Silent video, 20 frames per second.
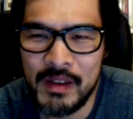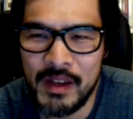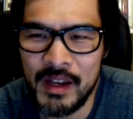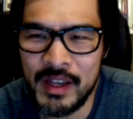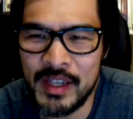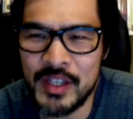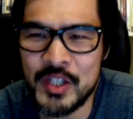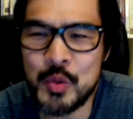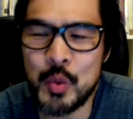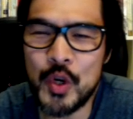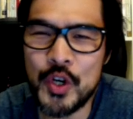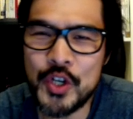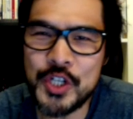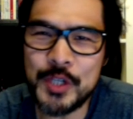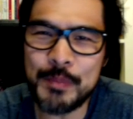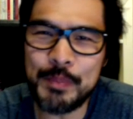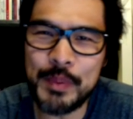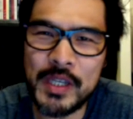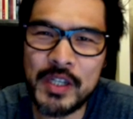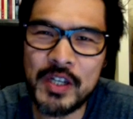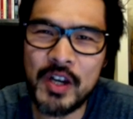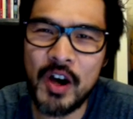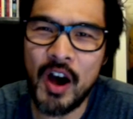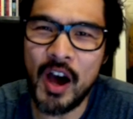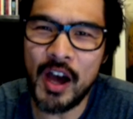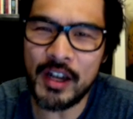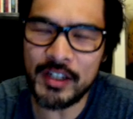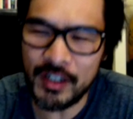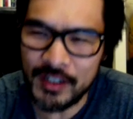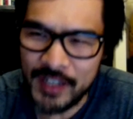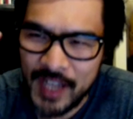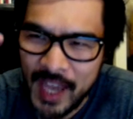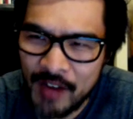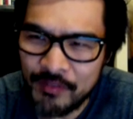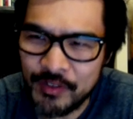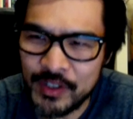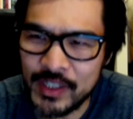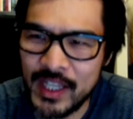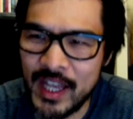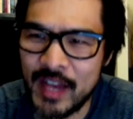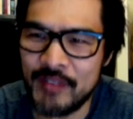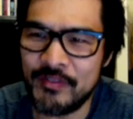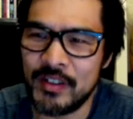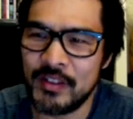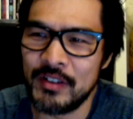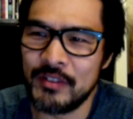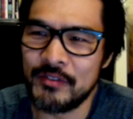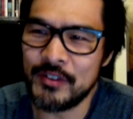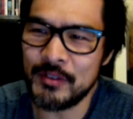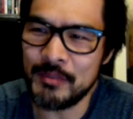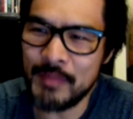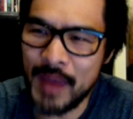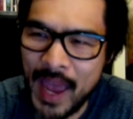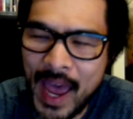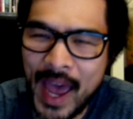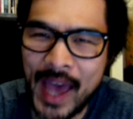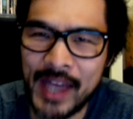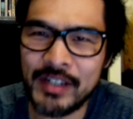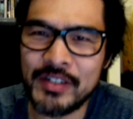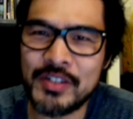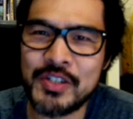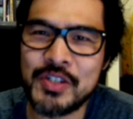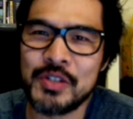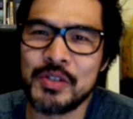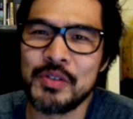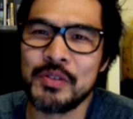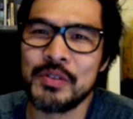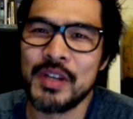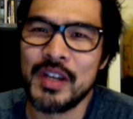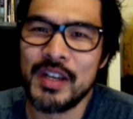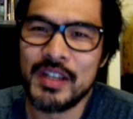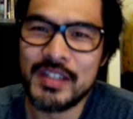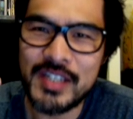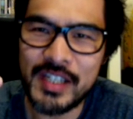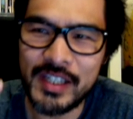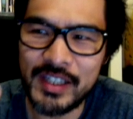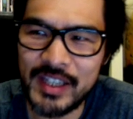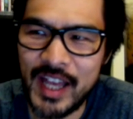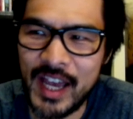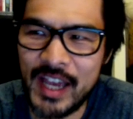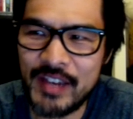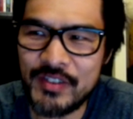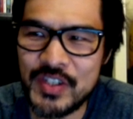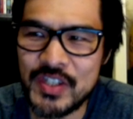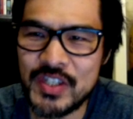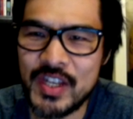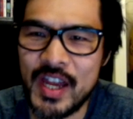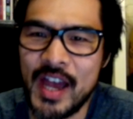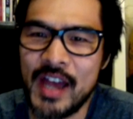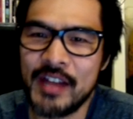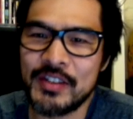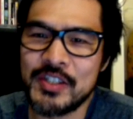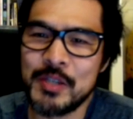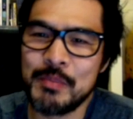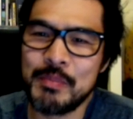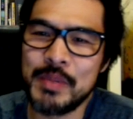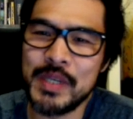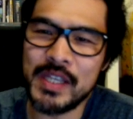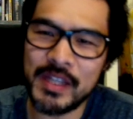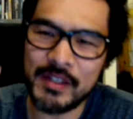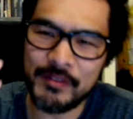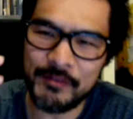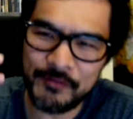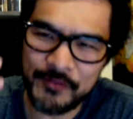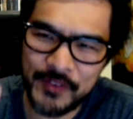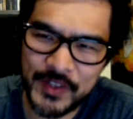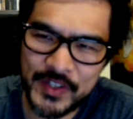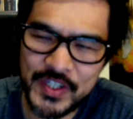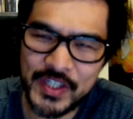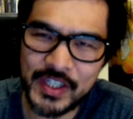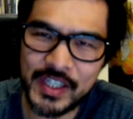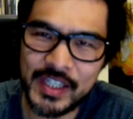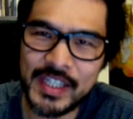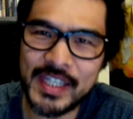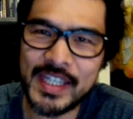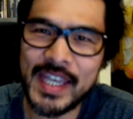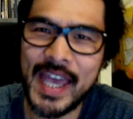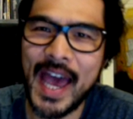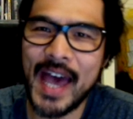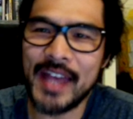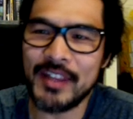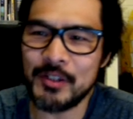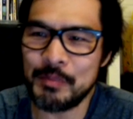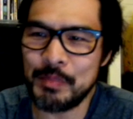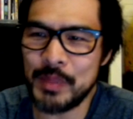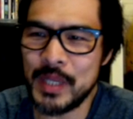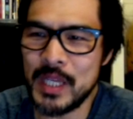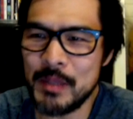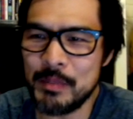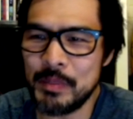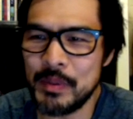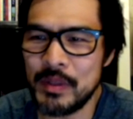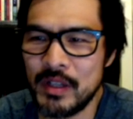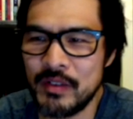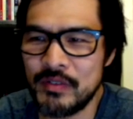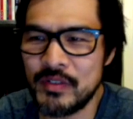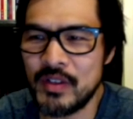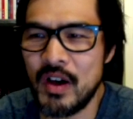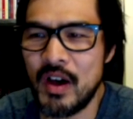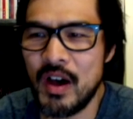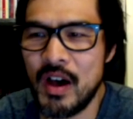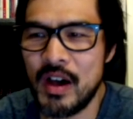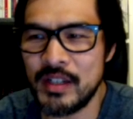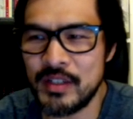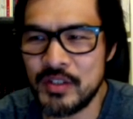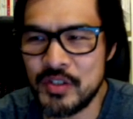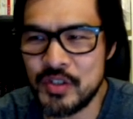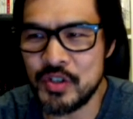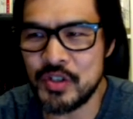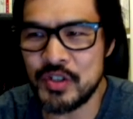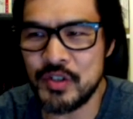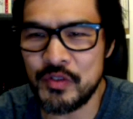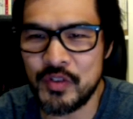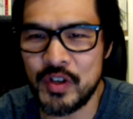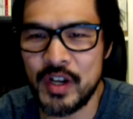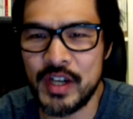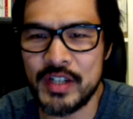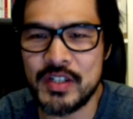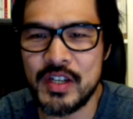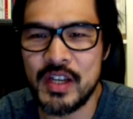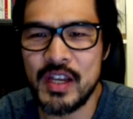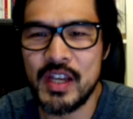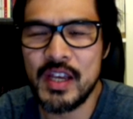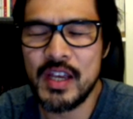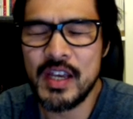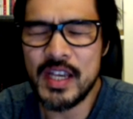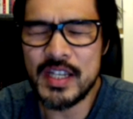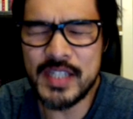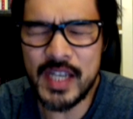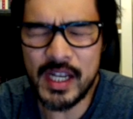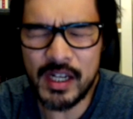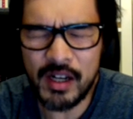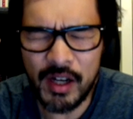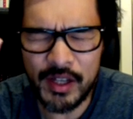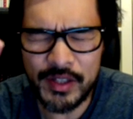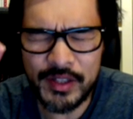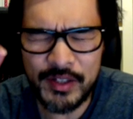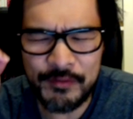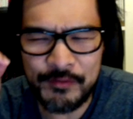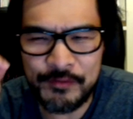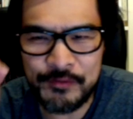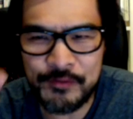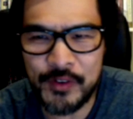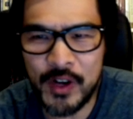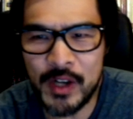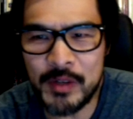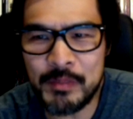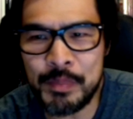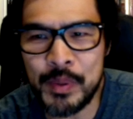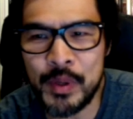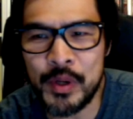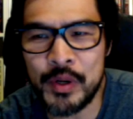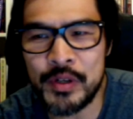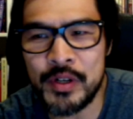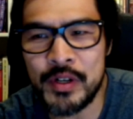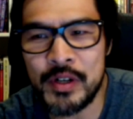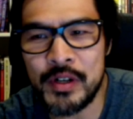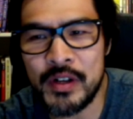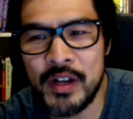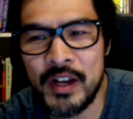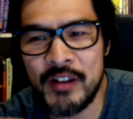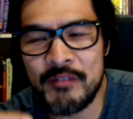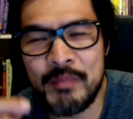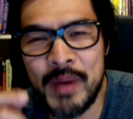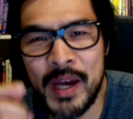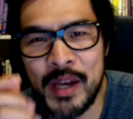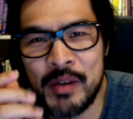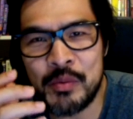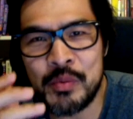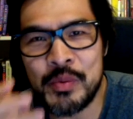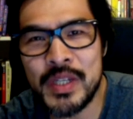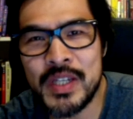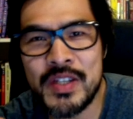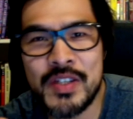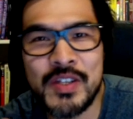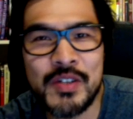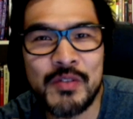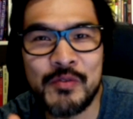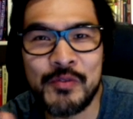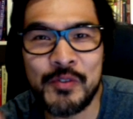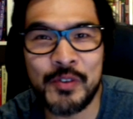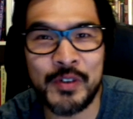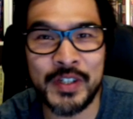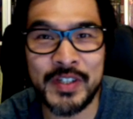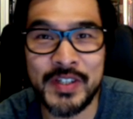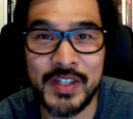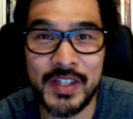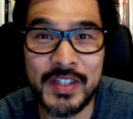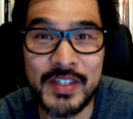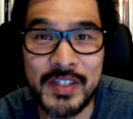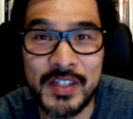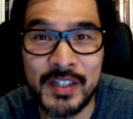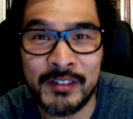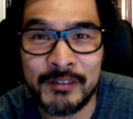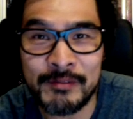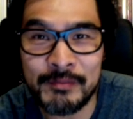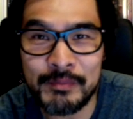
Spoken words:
Is worshiping God on every level, from attitude to lifestyle to being the physically gathered people of God and Church of Christ, is that on the front burner of my reason for existing?